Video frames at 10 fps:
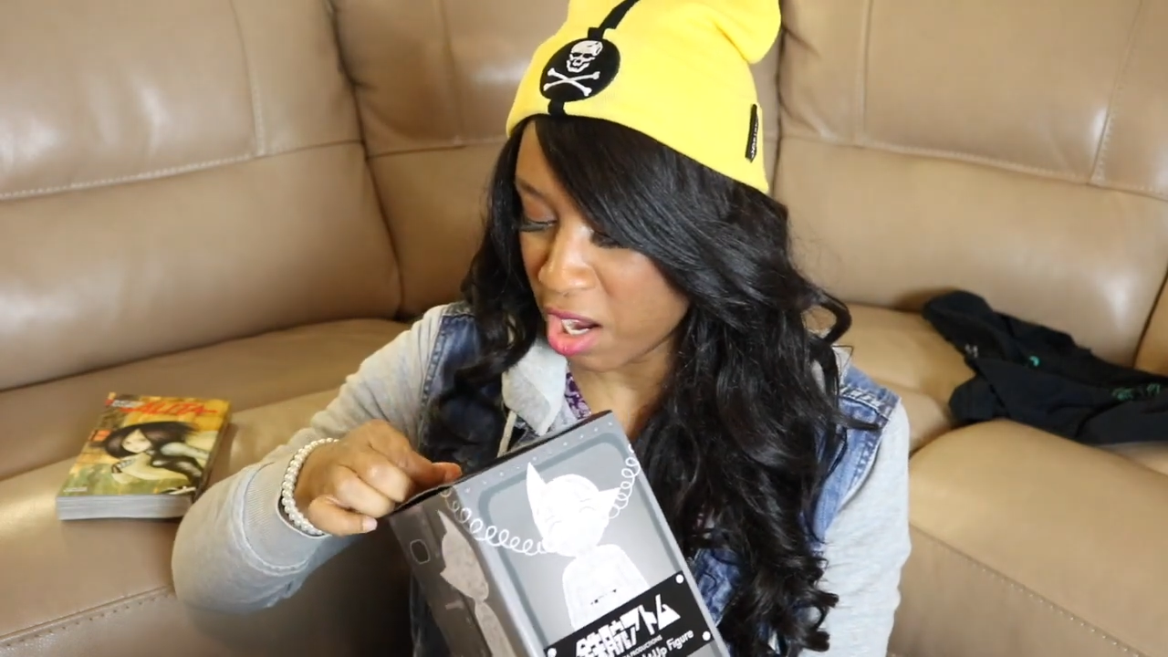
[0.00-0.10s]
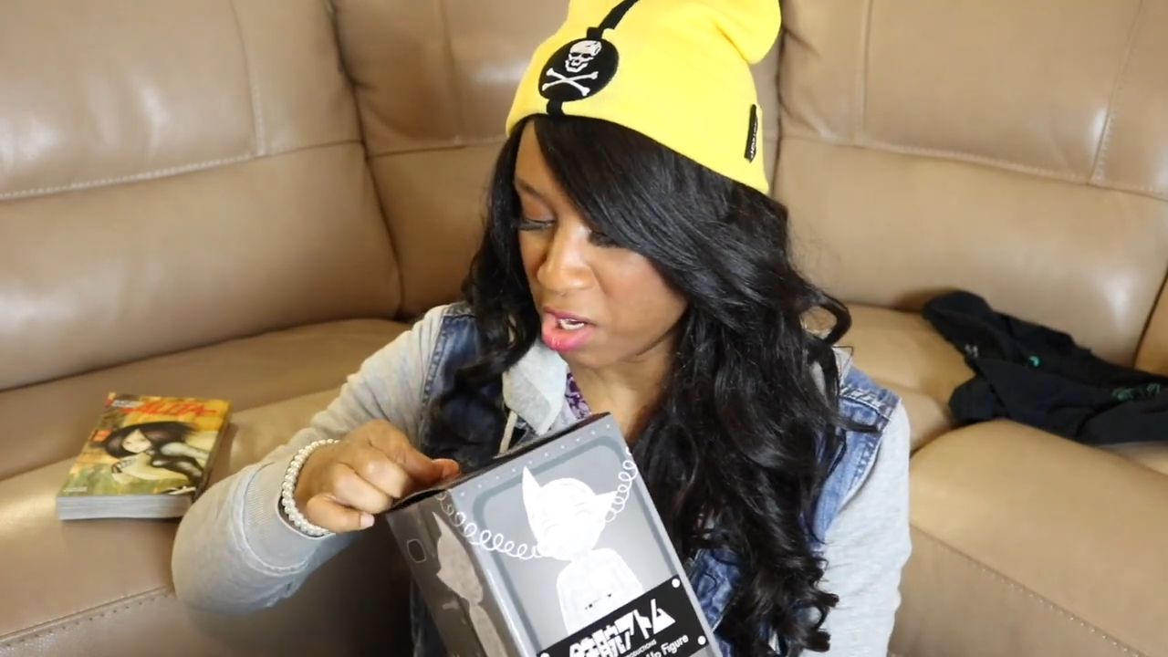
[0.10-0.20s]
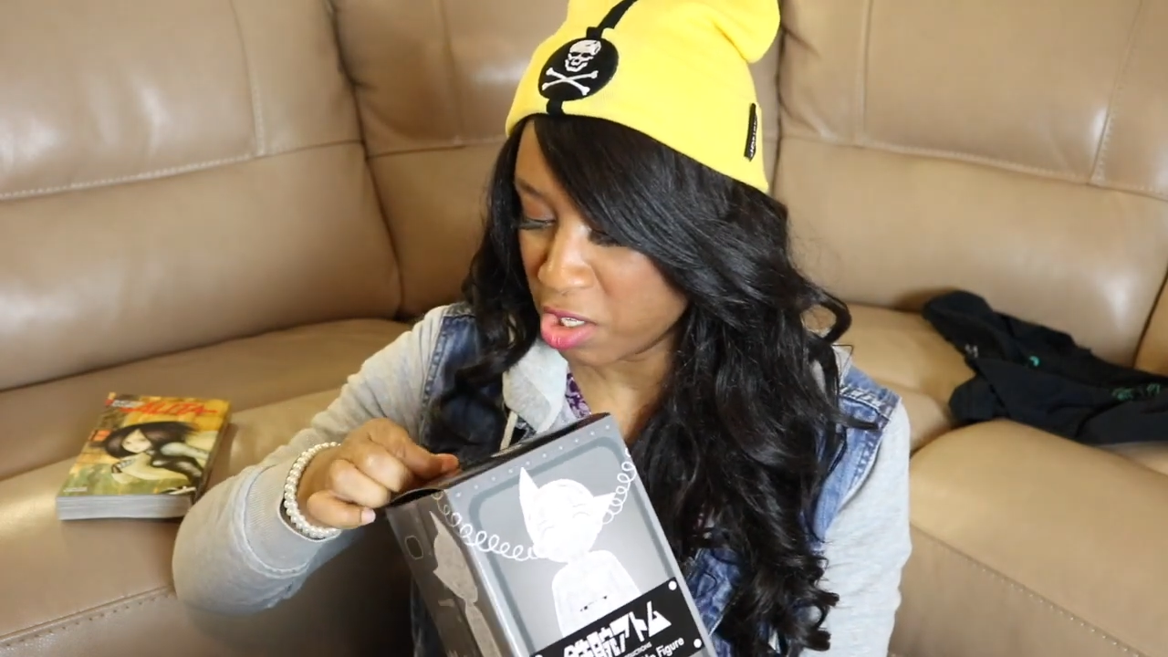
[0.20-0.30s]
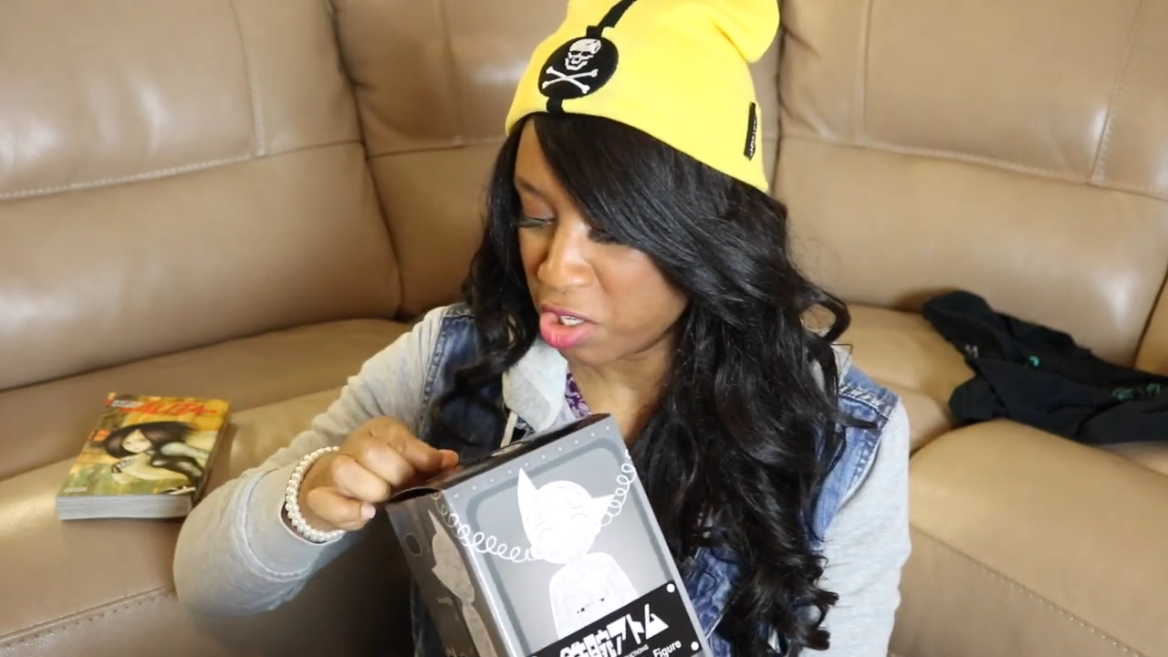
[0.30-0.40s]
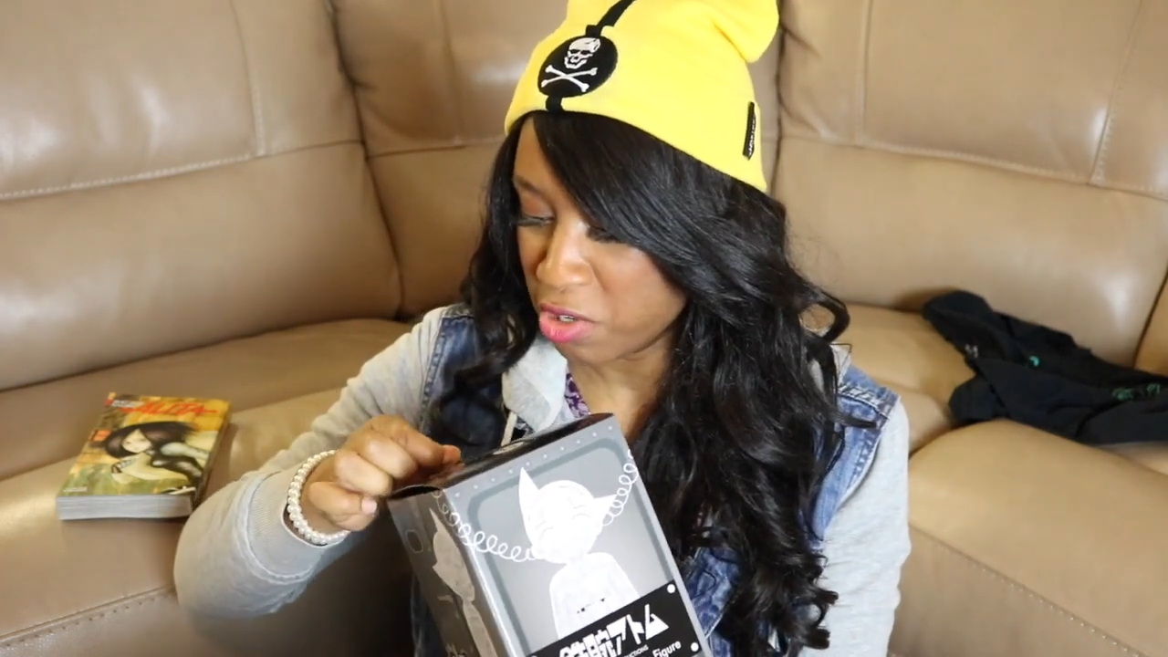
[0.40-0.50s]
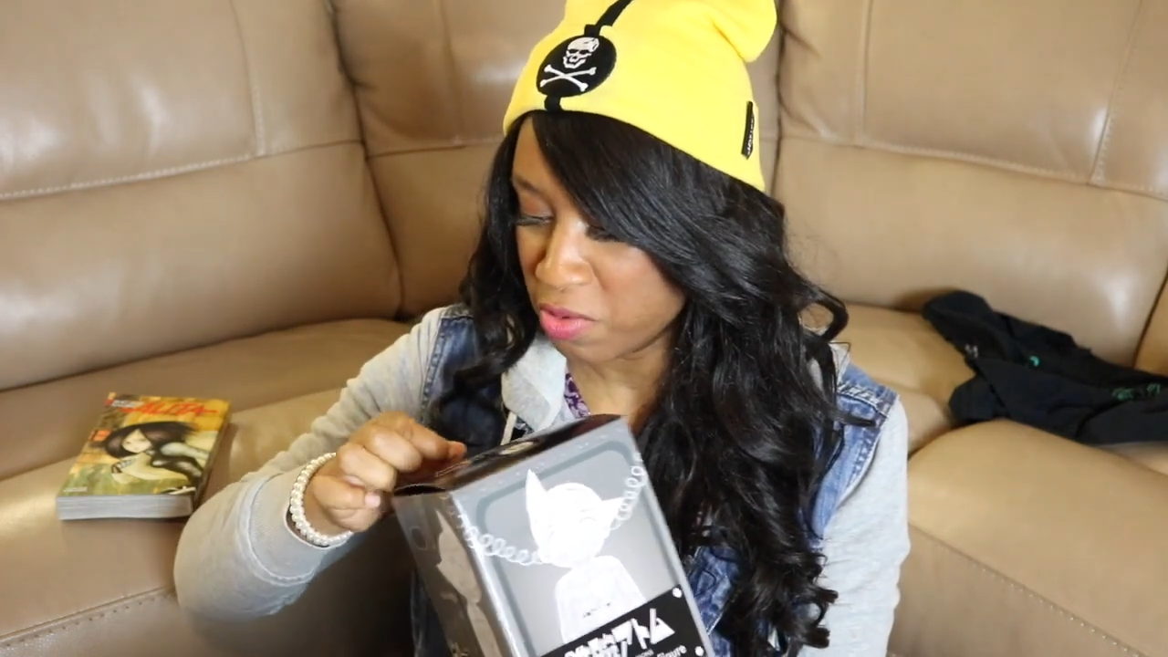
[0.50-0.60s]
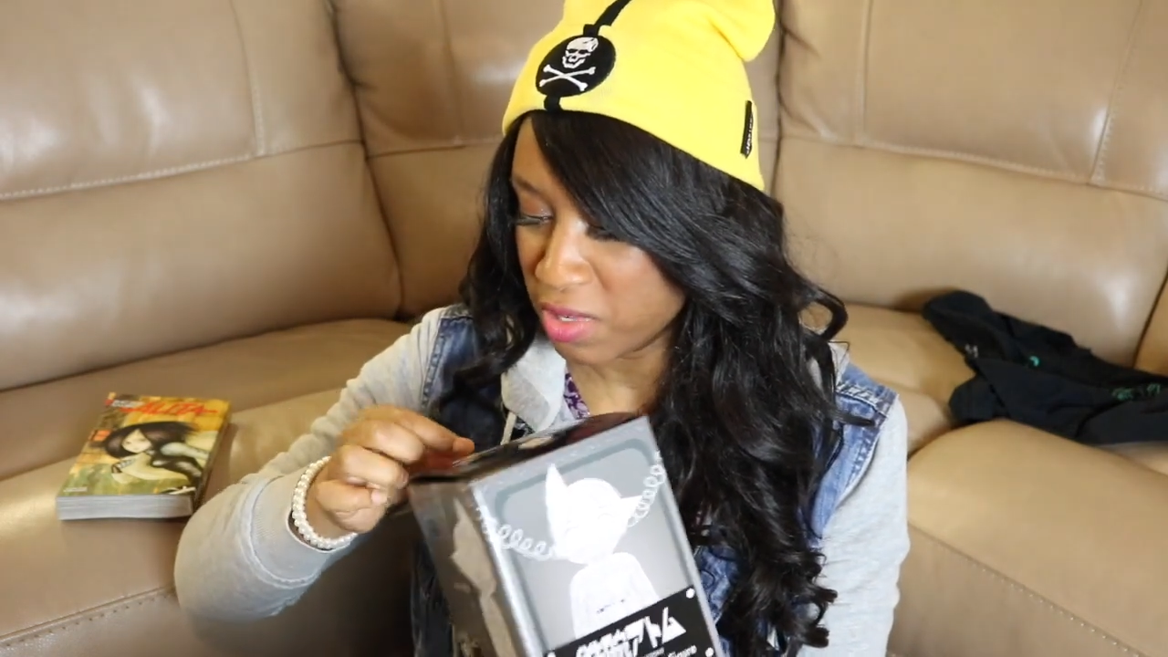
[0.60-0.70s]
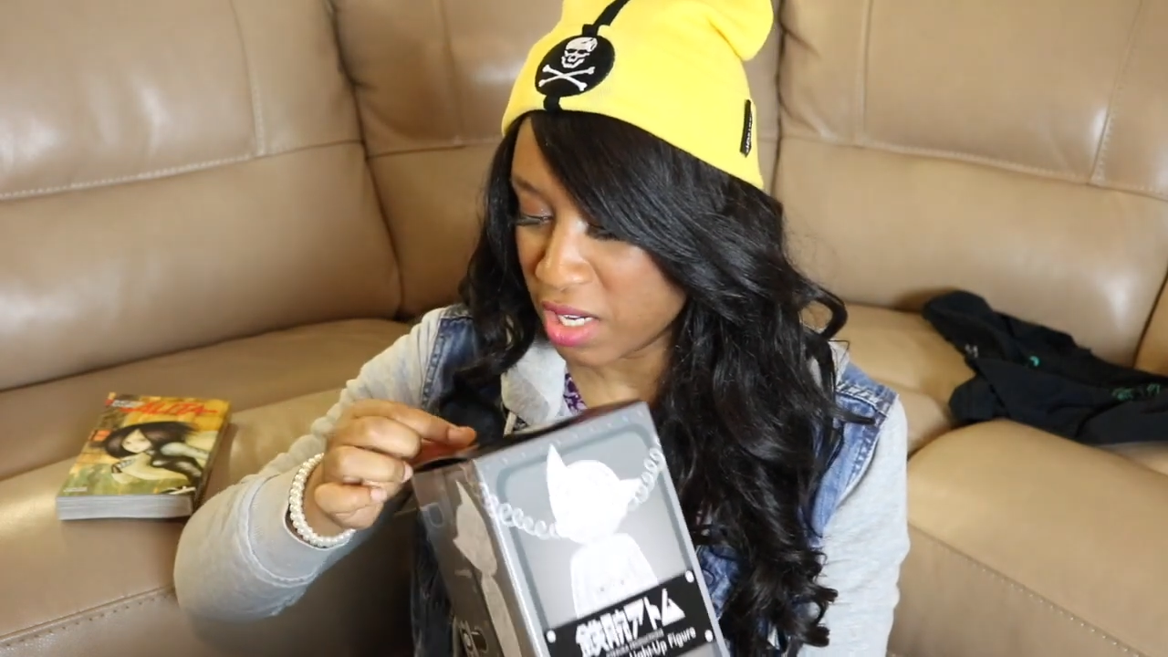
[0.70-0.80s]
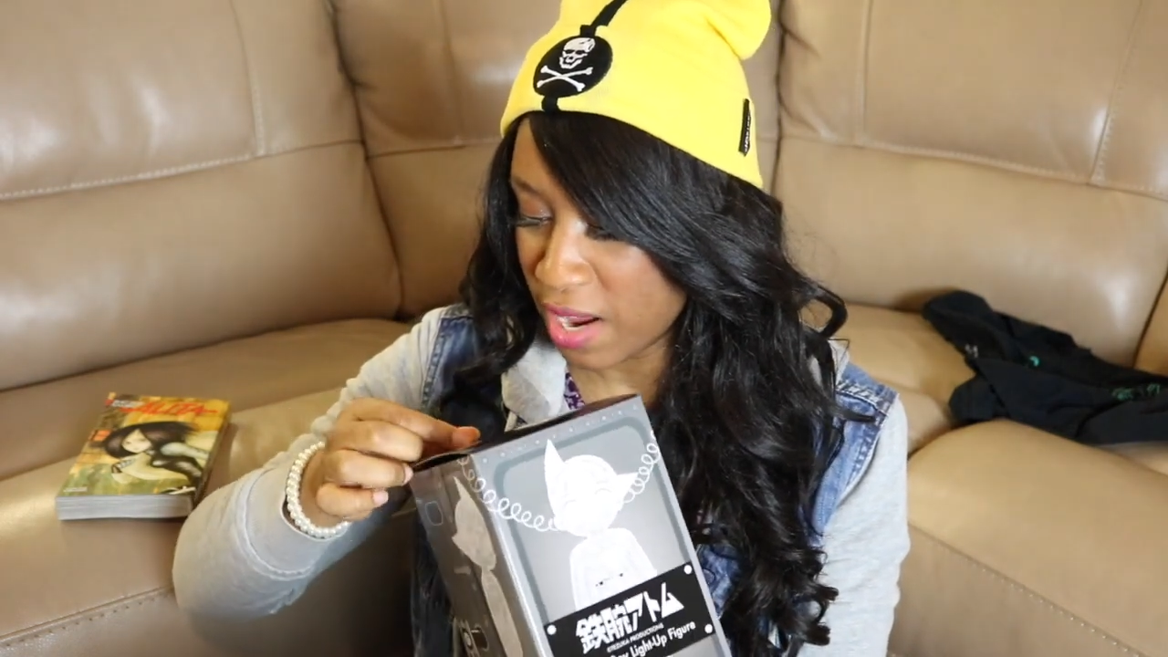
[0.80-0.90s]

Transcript: cartoons